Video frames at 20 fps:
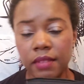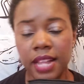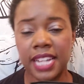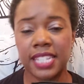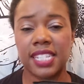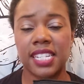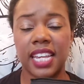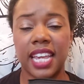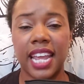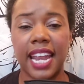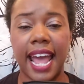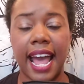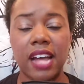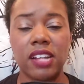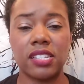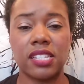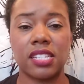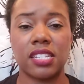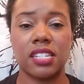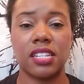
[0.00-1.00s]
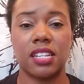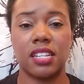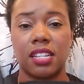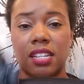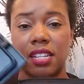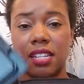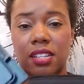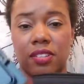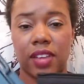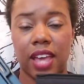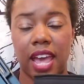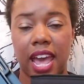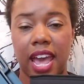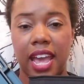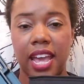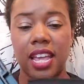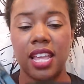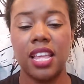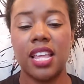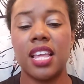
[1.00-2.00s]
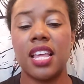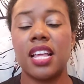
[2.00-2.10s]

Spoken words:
I took it out. Okay.